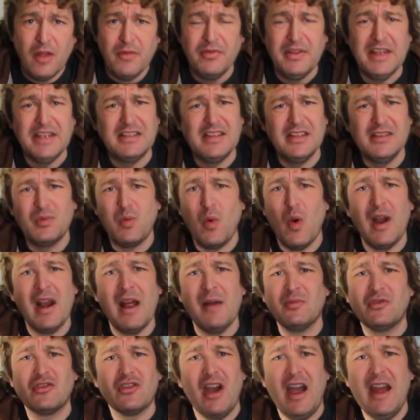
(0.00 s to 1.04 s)
This is what
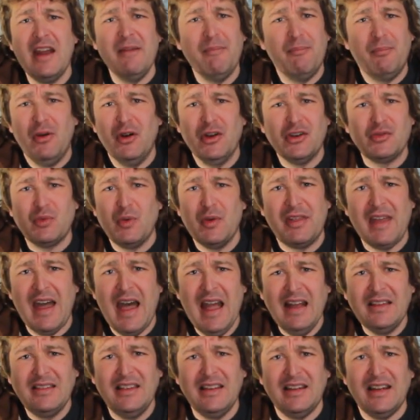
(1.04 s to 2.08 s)
I'm trying to push with
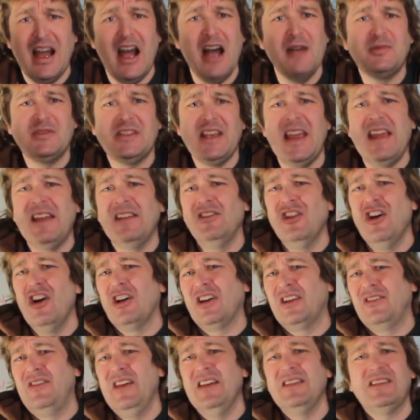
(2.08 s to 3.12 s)
acting. I'm saying,
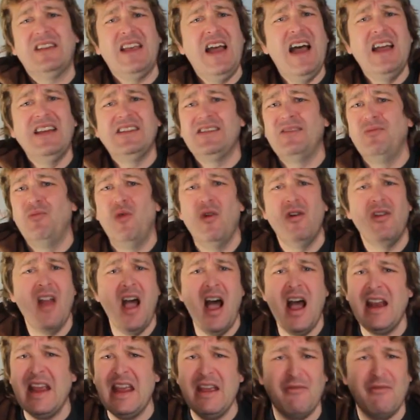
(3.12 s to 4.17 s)
look, this guy's, we're not